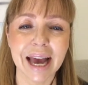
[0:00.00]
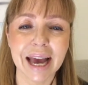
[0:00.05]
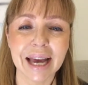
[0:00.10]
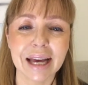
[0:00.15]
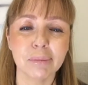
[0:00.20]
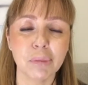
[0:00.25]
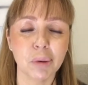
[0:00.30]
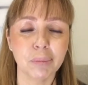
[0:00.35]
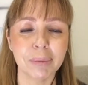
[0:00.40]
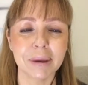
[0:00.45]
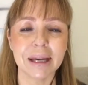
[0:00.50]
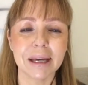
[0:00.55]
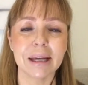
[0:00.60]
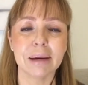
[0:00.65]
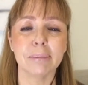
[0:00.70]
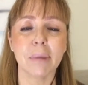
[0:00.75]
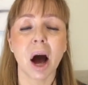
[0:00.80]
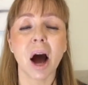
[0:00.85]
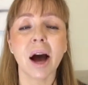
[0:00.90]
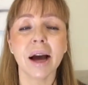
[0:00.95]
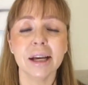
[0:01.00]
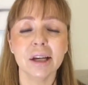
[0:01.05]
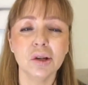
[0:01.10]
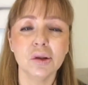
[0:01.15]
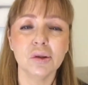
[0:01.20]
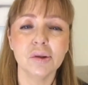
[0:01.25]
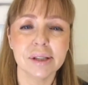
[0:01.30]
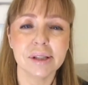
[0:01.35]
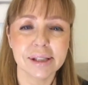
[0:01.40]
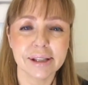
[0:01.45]
AM or PM? I
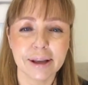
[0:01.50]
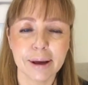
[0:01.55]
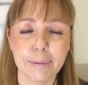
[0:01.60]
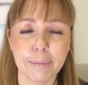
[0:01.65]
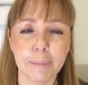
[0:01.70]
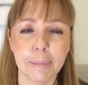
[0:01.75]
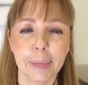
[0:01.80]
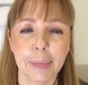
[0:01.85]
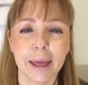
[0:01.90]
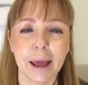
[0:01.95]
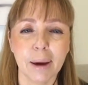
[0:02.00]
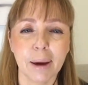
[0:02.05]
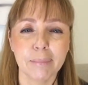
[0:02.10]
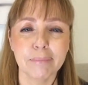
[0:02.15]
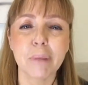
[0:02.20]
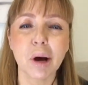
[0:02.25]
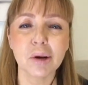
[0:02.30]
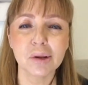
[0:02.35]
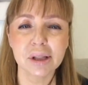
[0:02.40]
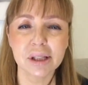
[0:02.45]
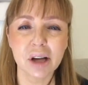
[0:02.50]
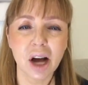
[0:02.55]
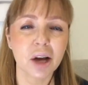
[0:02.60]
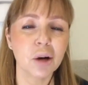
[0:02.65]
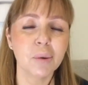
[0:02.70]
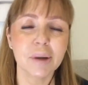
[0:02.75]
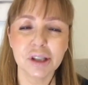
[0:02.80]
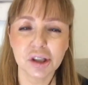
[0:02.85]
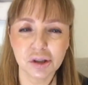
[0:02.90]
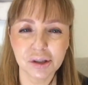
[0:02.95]
use them I
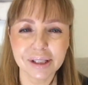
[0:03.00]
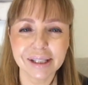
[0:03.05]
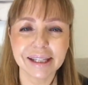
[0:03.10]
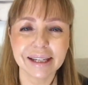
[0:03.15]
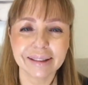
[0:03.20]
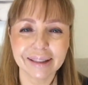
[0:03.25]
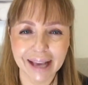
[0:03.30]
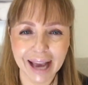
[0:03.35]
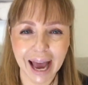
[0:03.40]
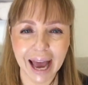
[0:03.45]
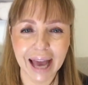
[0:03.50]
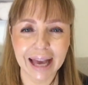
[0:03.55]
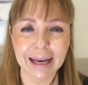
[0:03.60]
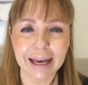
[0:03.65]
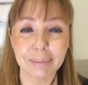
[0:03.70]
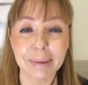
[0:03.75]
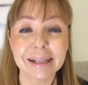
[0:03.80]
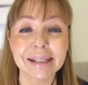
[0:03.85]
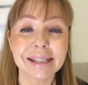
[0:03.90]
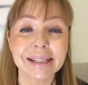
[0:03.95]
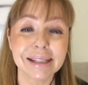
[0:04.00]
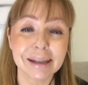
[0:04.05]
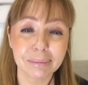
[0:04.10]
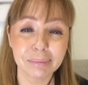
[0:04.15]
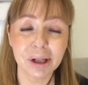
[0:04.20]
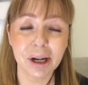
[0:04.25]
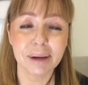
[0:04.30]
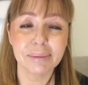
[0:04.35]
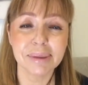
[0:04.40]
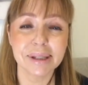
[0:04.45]
always use it in the AM and
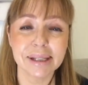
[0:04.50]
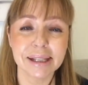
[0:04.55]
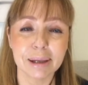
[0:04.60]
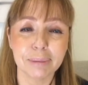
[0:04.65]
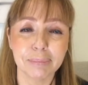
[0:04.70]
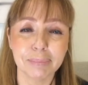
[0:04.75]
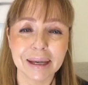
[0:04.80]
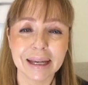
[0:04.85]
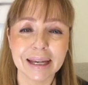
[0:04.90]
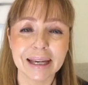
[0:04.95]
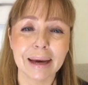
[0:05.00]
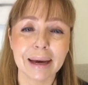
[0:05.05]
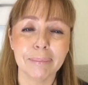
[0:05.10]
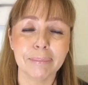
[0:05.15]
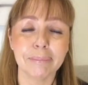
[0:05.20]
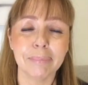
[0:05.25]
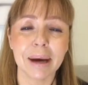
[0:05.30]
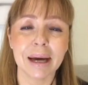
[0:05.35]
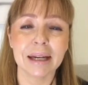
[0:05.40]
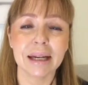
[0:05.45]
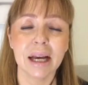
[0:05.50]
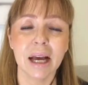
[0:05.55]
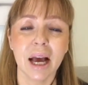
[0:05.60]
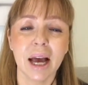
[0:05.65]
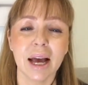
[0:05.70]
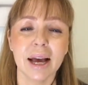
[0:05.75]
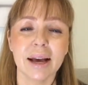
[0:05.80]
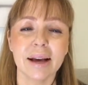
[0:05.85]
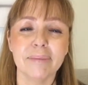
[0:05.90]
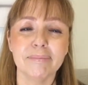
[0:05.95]
sometimes in the PM, but
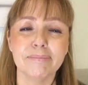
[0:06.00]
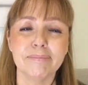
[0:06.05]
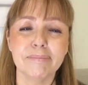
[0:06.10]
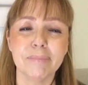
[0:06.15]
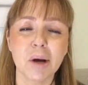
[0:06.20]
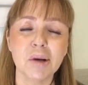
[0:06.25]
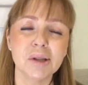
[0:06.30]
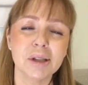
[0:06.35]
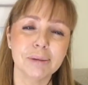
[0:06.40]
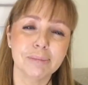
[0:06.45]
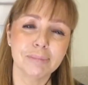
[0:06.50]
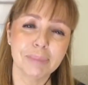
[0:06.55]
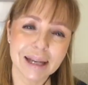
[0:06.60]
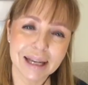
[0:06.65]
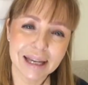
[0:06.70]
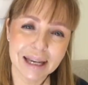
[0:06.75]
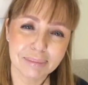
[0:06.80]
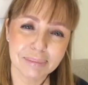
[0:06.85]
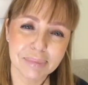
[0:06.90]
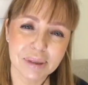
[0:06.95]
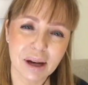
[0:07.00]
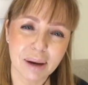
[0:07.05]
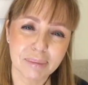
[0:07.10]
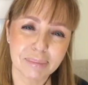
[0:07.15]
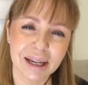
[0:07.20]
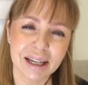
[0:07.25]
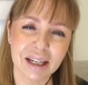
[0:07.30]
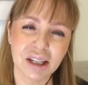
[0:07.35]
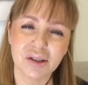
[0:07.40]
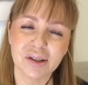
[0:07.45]
most PMs I'm
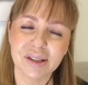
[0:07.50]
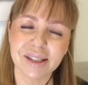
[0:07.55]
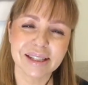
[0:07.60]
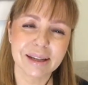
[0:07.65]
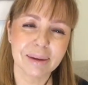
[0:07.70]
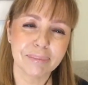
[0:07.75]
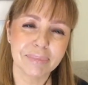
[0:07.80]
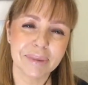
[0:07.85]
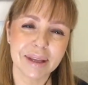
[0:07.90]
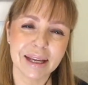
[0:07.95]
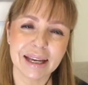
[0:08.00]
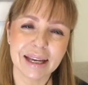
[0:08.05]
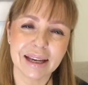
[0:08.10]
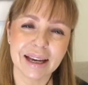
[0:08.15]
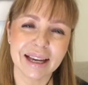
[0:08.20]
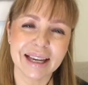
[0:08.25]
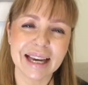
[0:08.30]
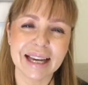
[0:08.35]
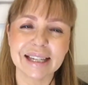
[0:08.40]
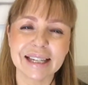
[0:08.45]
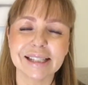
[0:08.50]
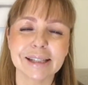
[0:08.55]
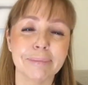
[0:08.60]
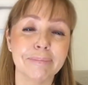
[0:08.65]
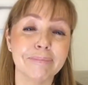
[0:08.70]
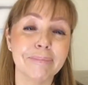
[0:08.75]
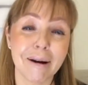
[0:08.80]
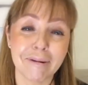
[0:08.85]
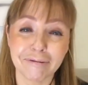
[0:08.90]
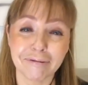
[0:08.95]
going to use something, again, it's a
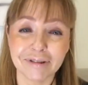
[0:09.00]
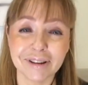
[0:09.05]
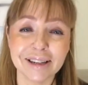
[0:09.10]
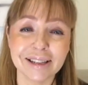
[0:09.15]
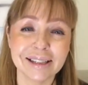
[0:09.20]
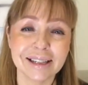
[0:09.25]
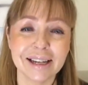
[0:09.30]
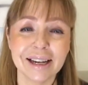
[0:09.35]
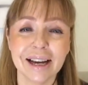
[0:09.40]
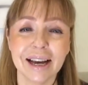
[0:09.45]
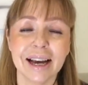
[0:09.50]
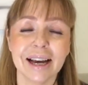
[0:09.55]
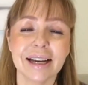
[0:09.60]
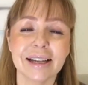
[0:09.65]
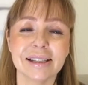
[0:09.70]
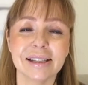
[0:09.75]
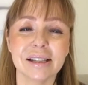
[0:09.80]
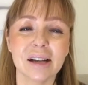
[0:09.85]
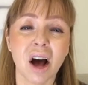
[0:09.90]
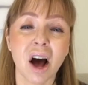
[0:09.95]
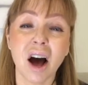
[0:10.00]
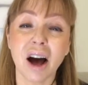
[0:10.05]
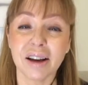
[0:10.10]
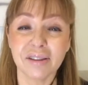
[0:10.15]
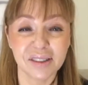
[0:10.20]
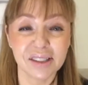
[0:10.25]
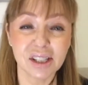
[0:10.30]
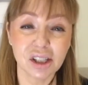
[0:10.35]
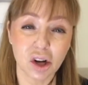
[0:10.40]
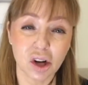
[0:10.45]
buffered, it's a high
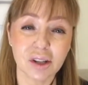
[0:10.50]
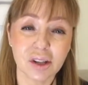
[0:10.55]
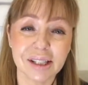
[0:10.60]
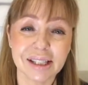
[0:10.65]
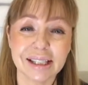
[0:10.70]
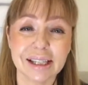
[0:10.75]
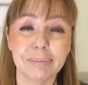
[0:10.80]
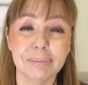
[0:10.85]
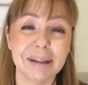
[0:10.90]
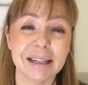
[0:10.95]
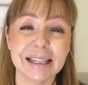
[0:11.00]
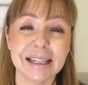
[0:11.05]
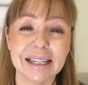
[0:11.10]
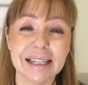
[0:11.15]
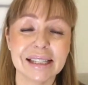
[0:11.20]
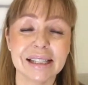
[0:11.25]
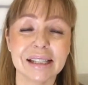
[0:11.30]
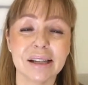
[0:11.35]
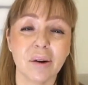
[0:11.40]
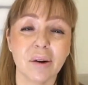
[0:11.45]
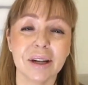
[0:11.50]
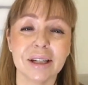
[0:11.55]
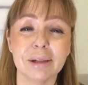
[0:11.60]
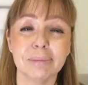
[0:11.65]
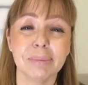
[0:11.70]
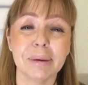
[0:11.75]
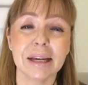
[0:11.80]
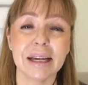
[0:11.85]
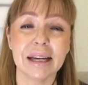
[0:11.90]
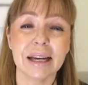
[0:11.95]
viscosity, but it is going to
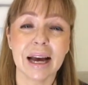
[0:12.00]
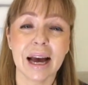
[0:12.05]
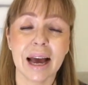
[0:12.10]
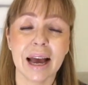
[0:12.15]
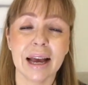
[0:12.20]
be